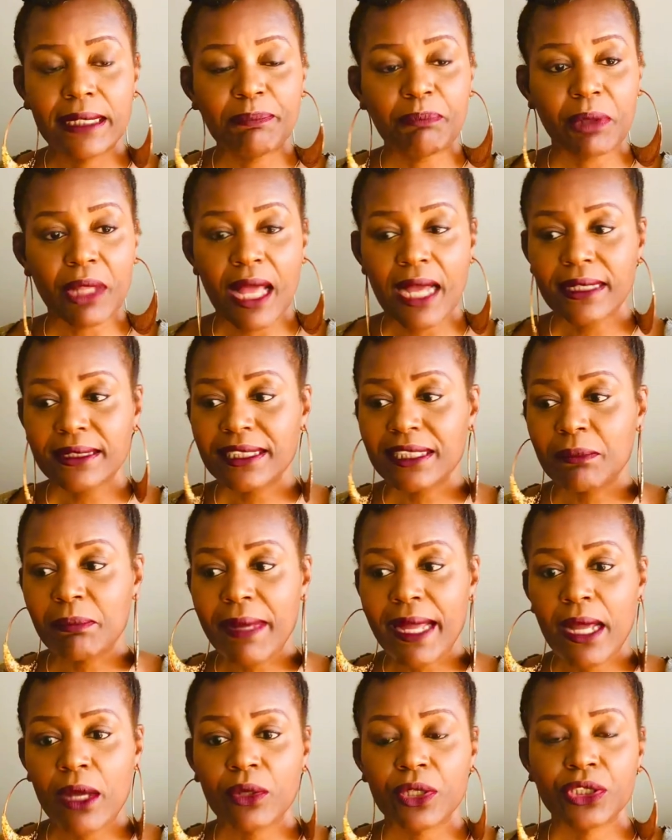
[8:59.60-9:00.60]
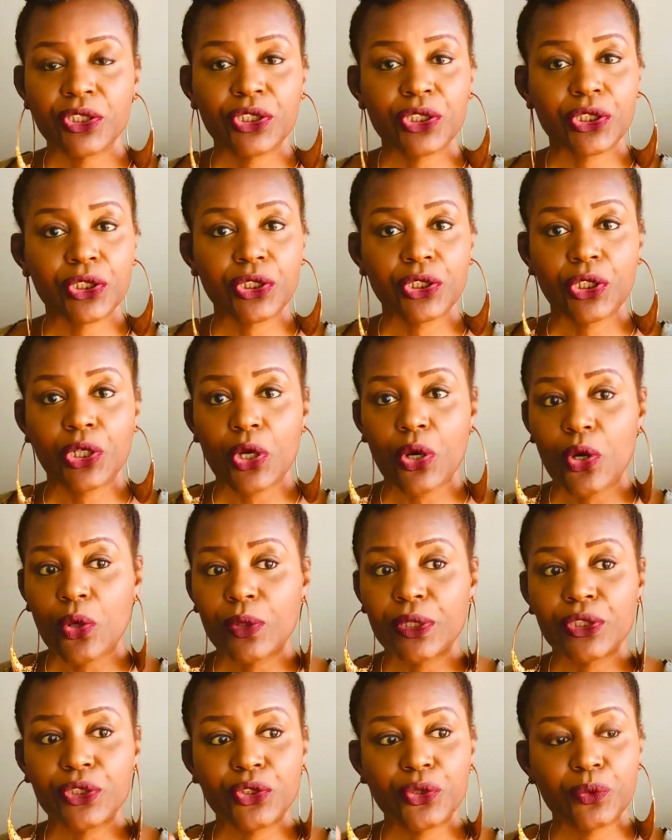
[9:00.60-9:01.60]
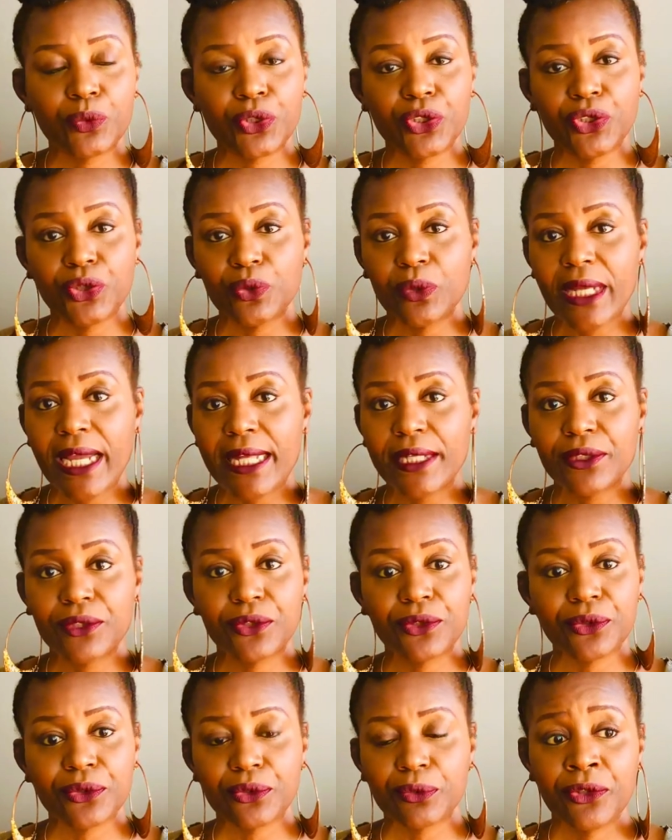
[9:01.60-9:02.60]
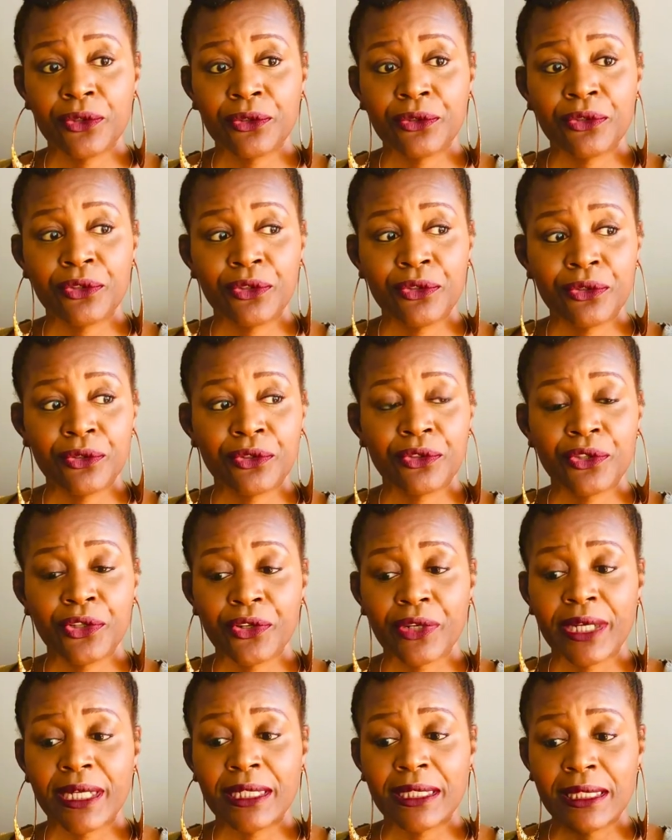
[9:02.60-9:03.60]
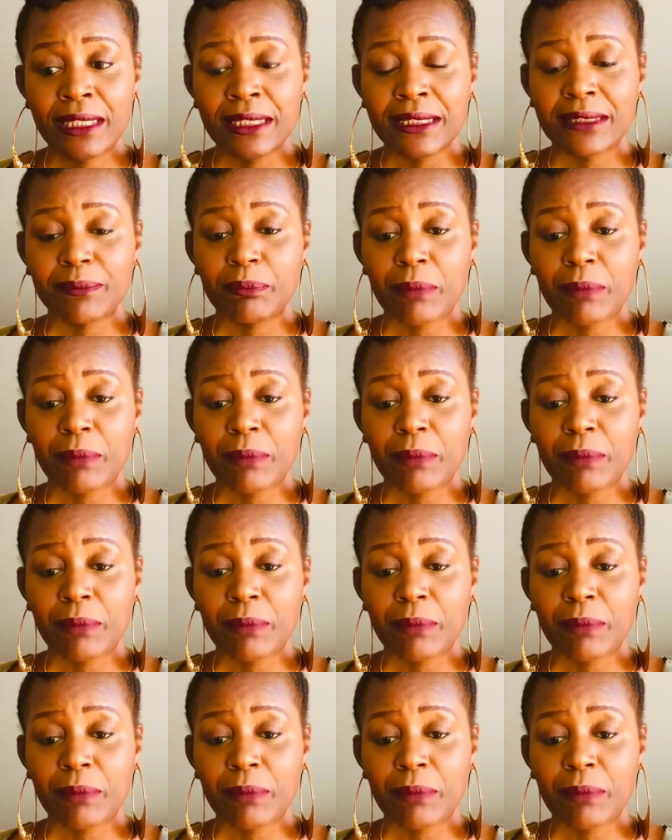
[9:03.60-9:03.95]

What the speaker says: Block them out and just go and do what you got to do. You're in this